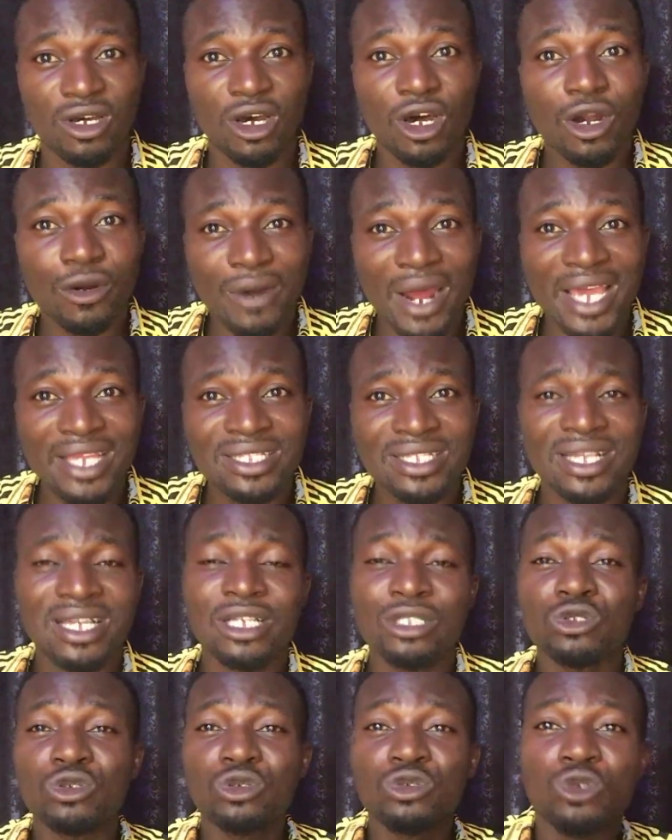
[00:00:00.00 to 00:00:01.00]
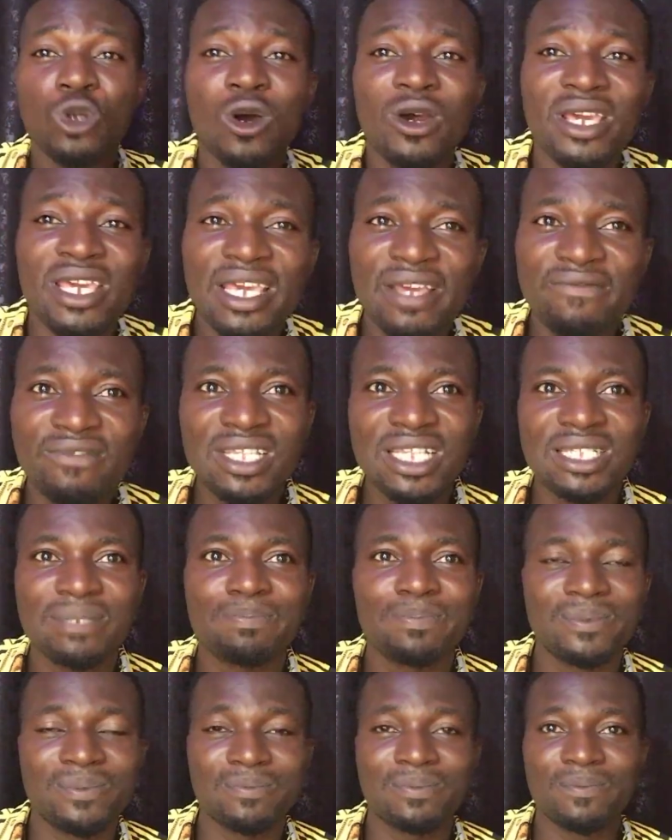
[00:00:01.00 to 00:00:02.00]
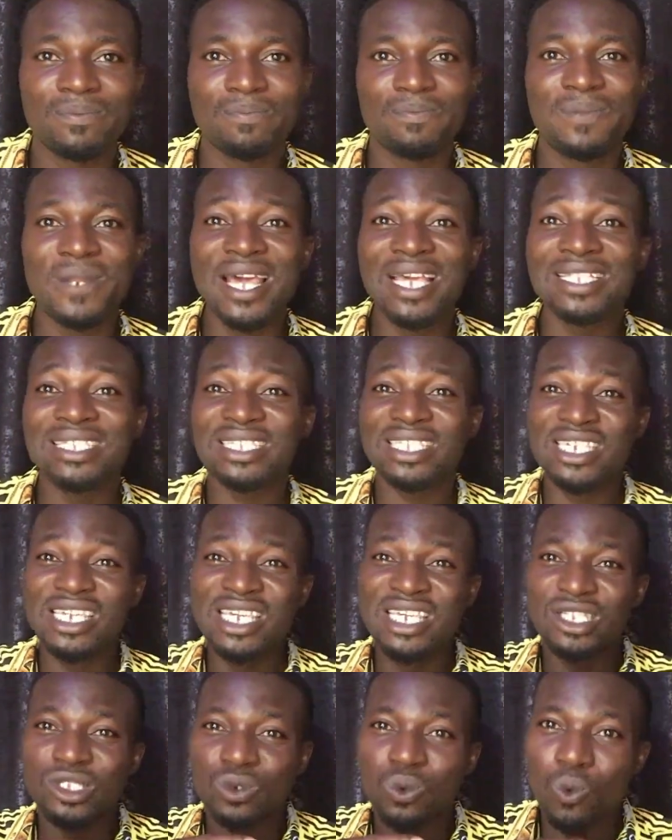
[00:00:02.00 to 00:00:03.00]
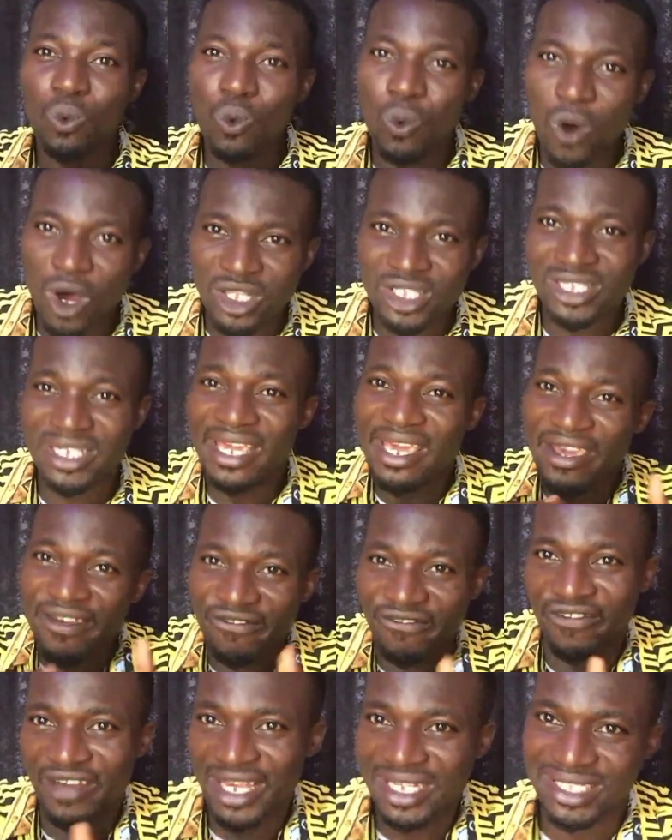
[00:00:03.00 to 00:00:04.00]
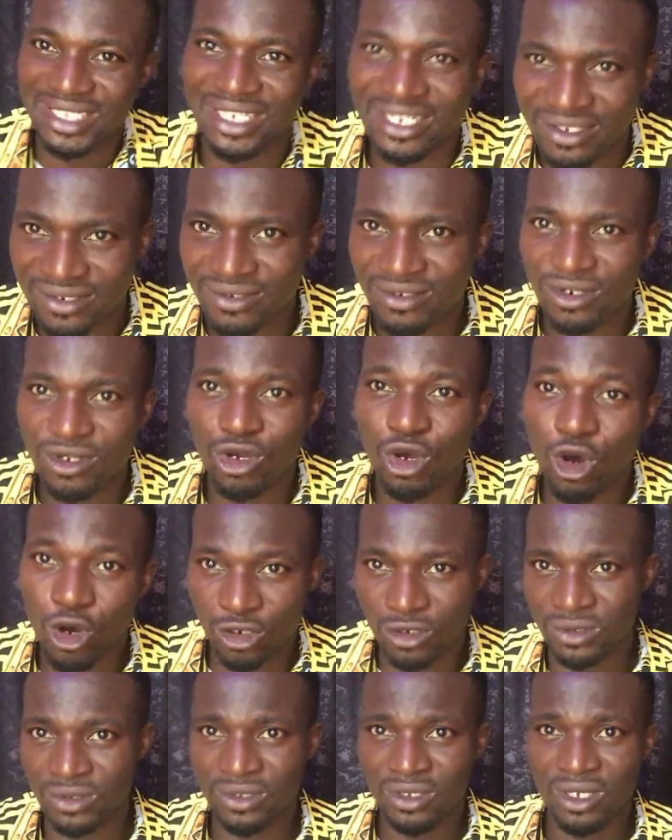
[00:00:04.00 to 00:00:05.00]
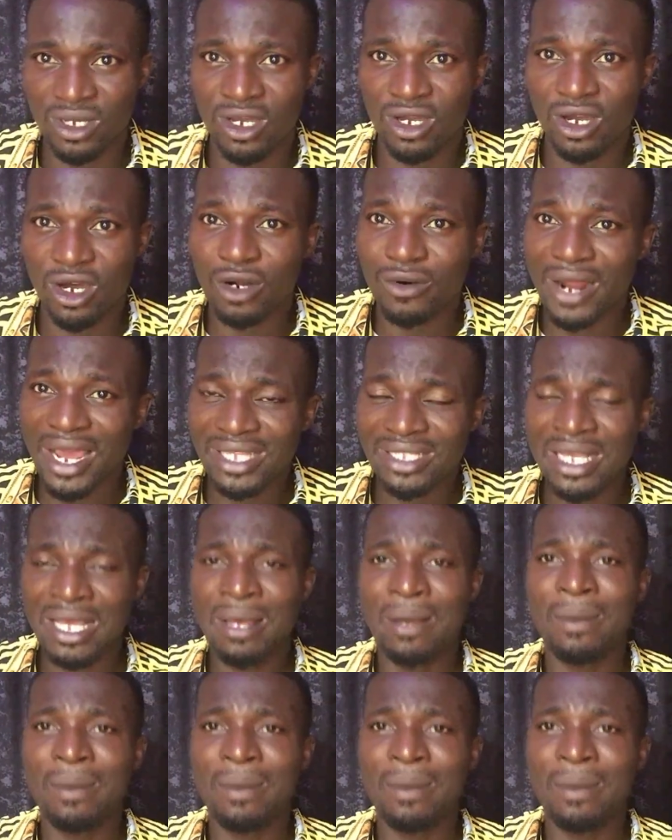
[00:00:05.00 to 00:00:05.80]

All right, to know if this place is worth investing on. All right,